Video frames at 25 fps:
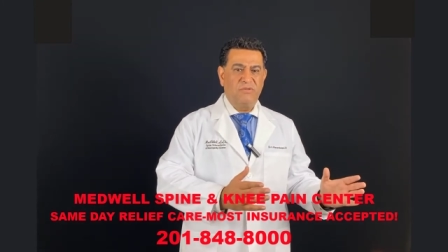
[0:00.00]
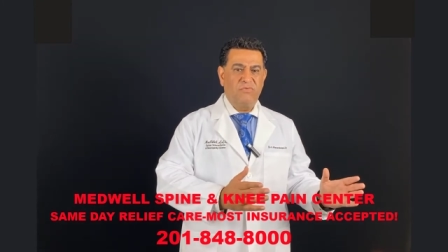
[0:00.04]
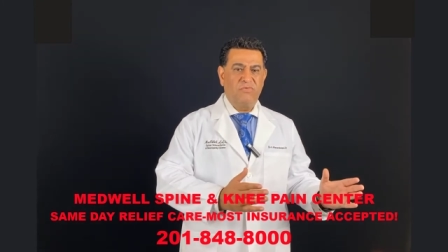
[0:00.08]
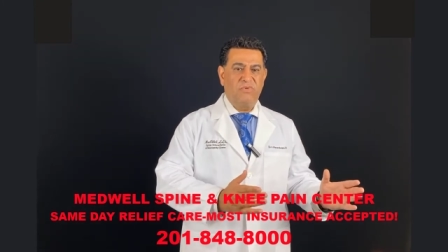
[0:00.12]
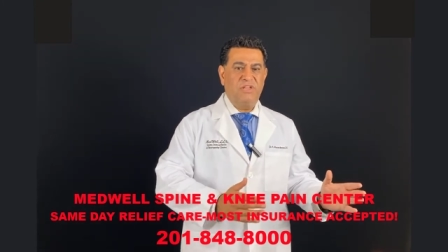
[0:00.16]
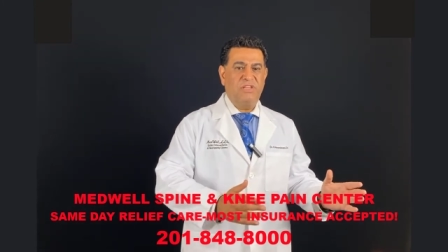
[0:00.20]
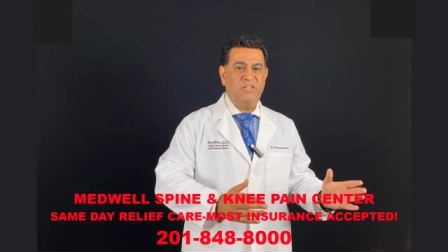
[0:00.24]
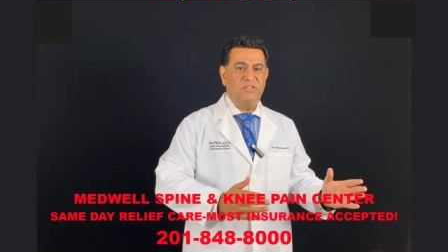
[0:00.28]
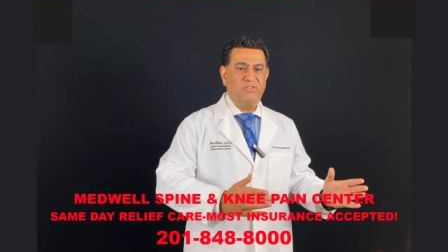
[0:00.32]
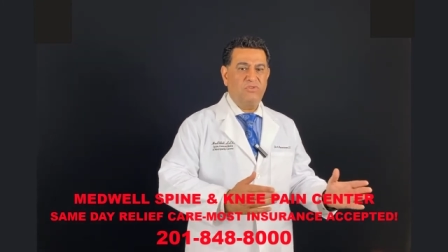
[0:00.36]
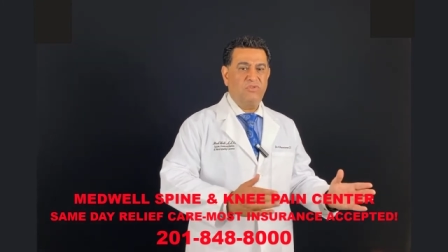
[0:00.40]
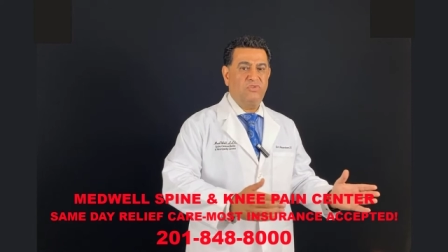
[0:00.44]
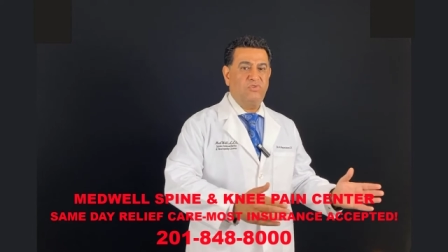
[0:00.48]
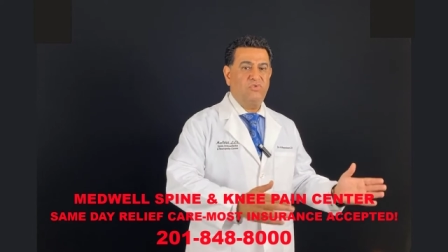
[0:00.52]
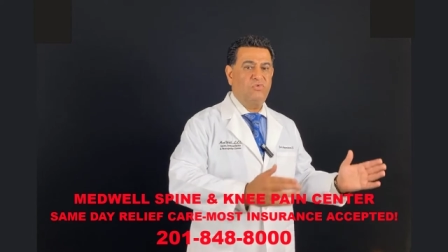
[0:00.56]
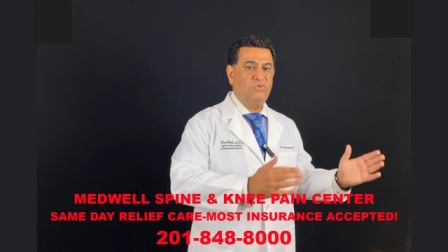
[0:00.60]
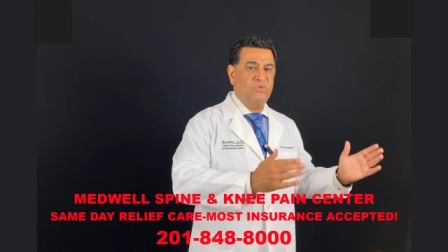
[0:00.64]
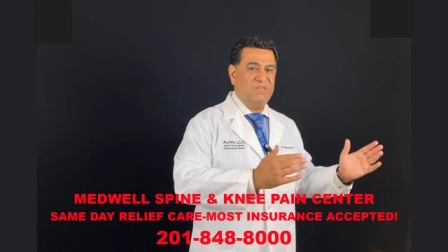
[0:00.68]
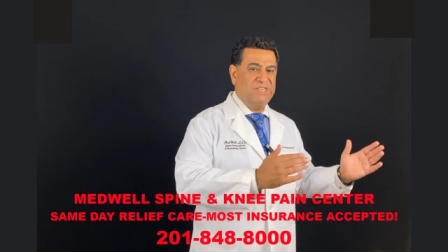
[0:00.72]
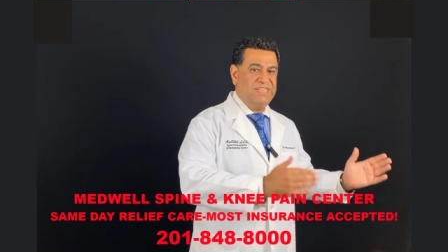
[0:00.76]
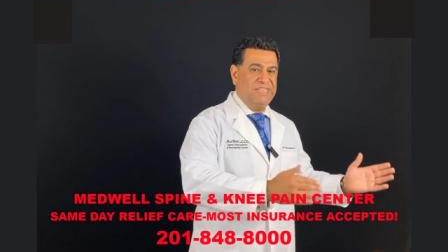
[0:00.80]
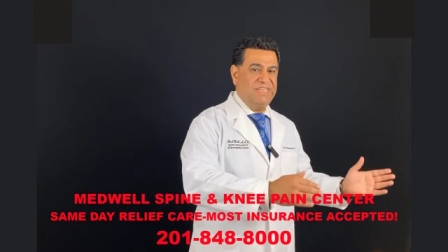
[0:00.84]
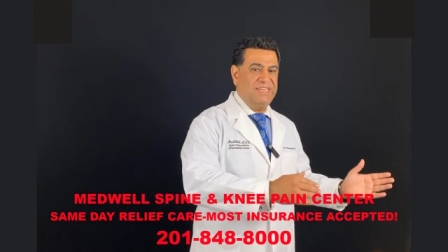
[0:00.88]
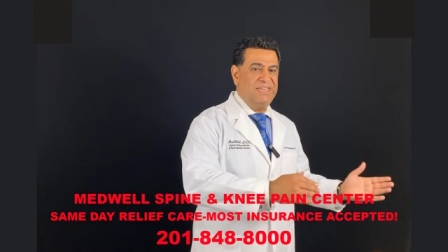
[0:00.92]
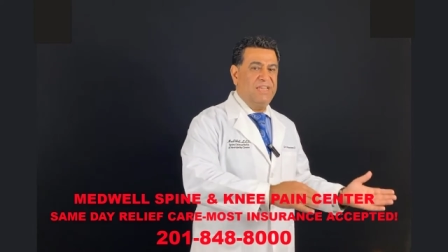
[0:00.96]
We need to
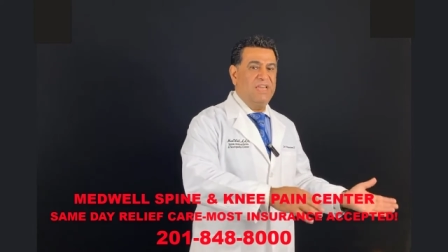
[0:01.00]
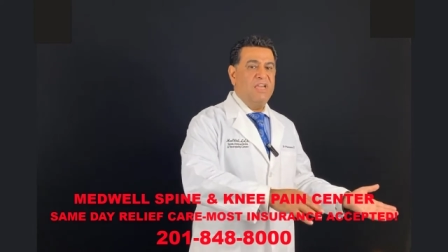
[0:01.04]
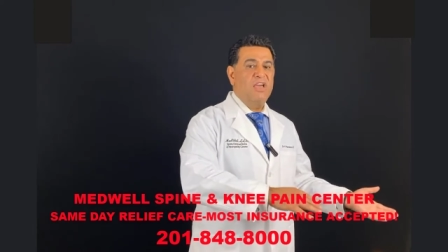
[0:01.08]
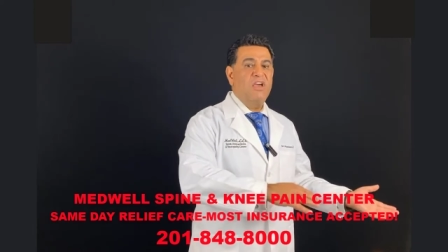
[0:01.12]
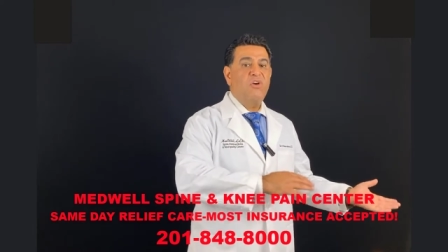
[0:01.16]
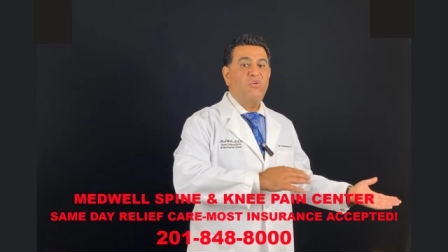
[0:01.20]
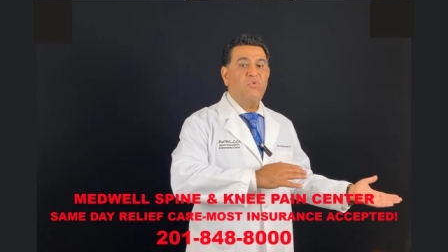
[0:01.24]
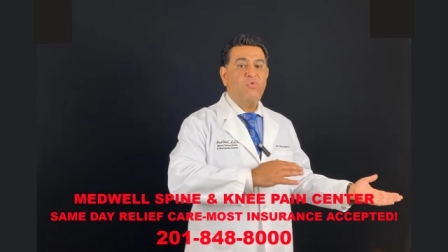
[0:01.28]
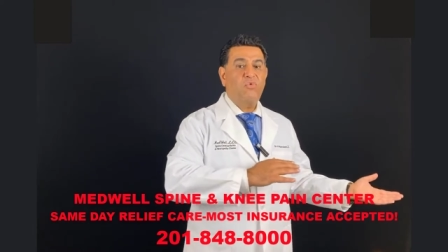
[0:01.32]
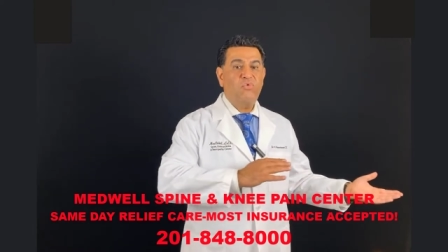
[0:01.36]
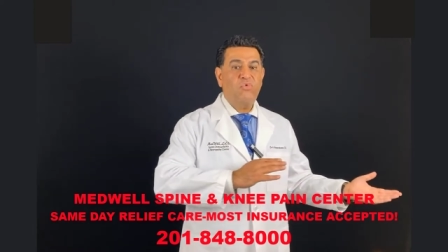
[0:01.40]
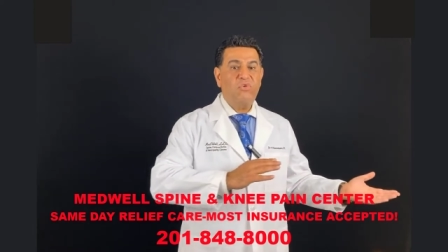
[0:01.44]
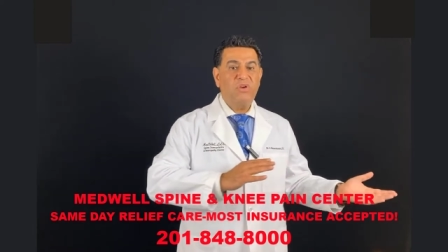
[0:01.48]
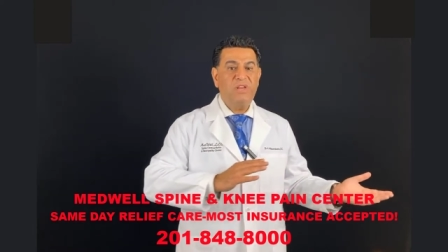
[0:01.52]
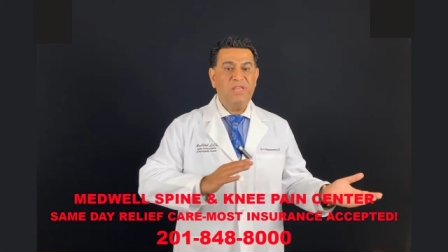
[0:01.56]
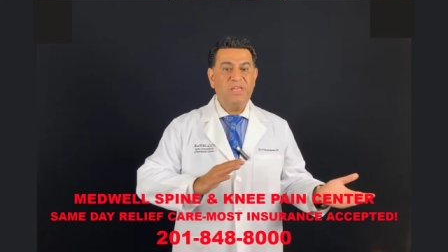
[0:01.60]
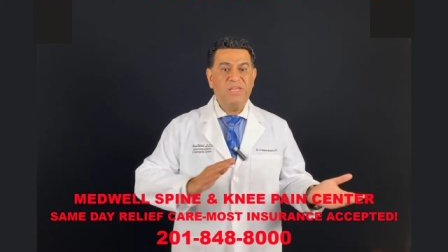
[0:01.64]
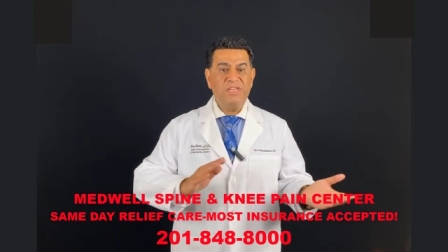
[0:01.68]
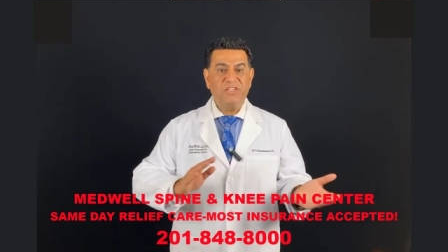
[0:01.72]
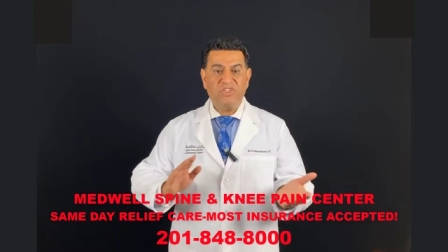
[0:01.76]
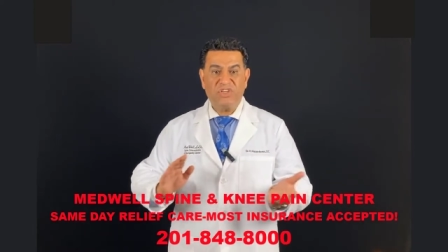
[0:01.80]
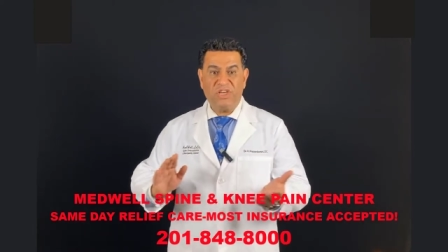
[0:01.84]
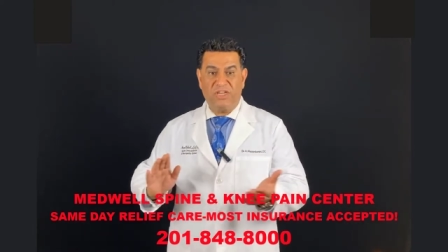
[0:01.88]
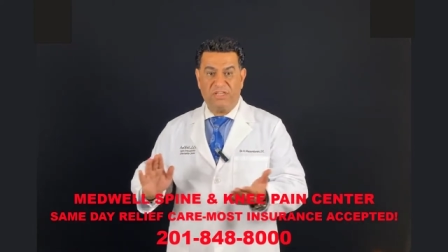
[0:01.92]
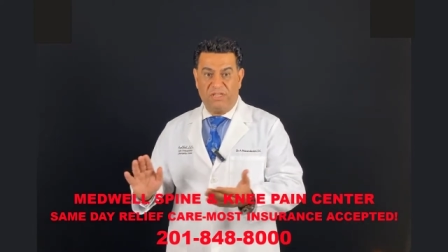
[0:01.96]
do knee
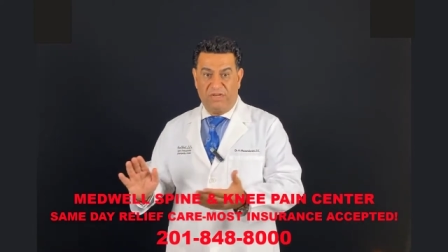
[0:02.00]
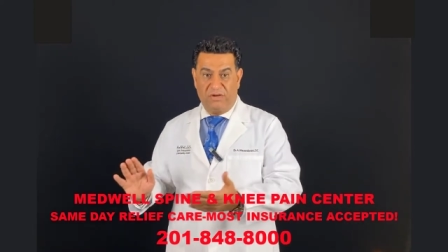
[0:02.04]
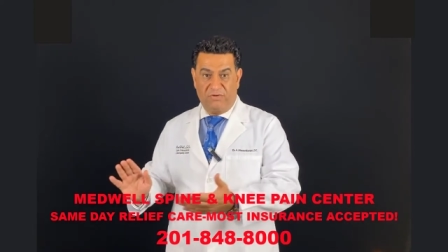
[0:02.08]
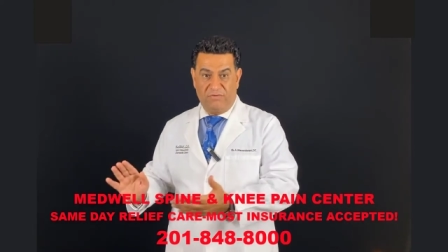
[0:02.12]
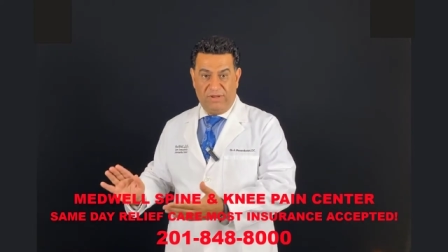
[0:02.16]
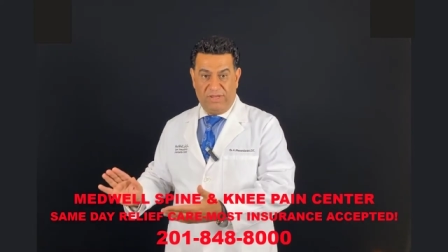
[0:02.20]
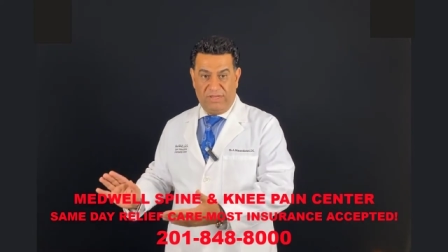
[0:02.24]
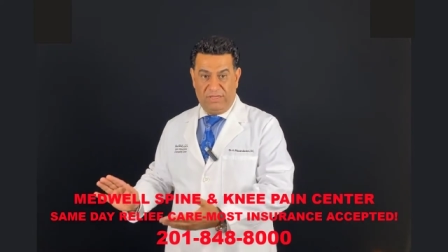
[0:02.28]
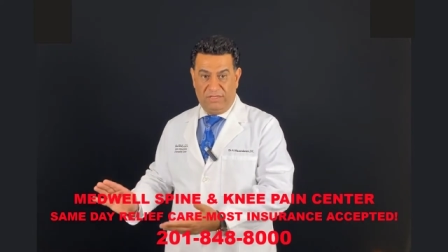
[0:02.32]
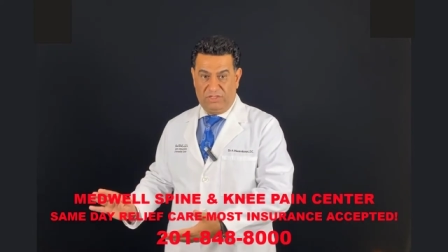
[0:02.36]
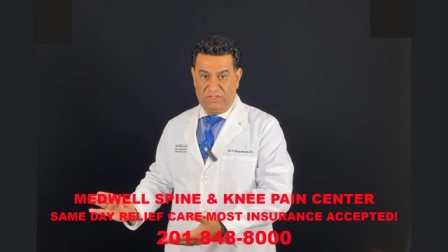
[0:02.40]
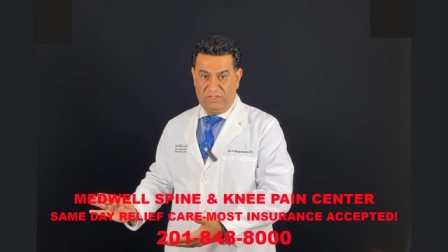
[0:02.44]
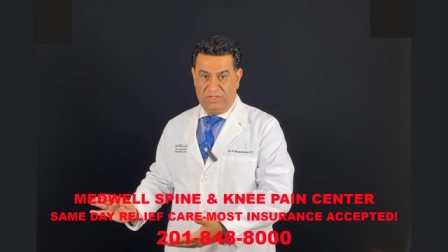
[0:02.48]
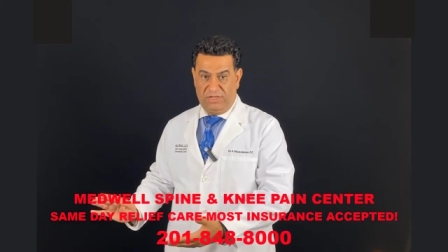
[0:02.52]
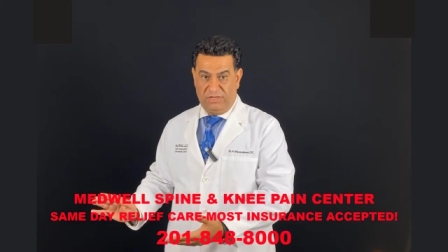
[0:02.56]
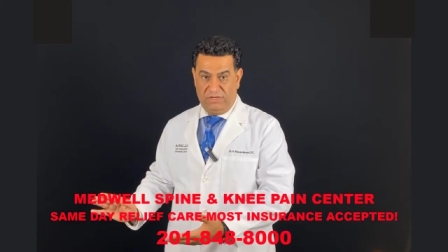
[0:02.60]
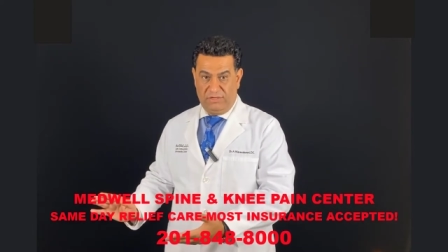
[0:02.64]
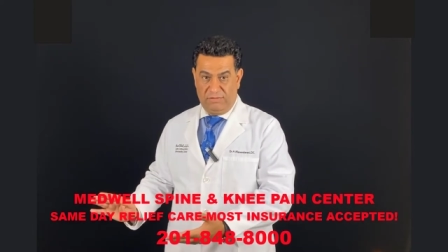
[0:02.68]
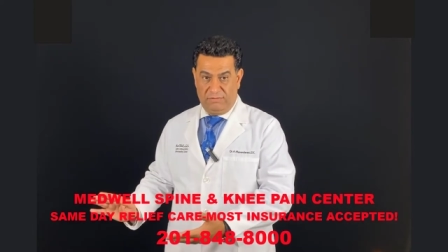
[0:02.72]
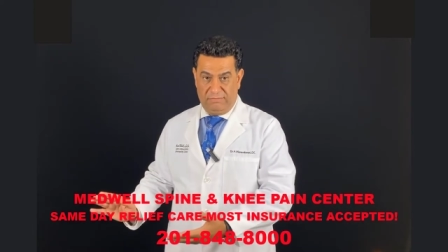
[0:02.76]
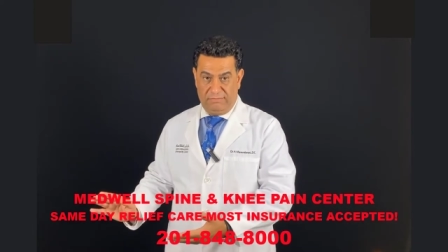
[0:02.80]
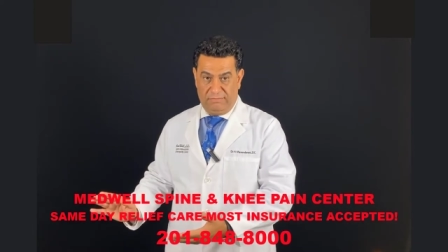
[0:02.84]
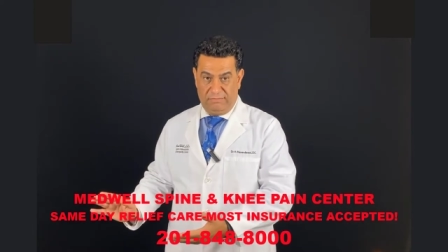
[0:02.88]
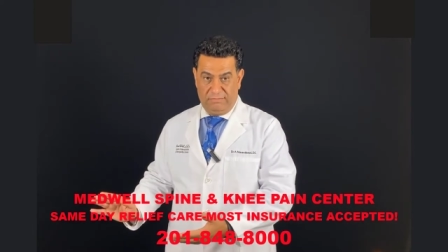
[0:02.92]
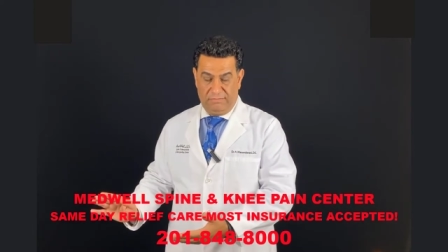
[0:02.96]

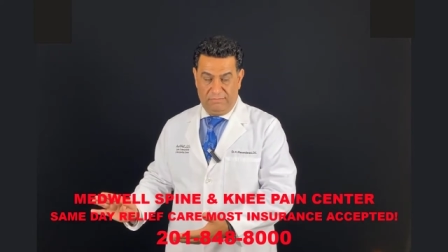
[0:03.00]
regeneration.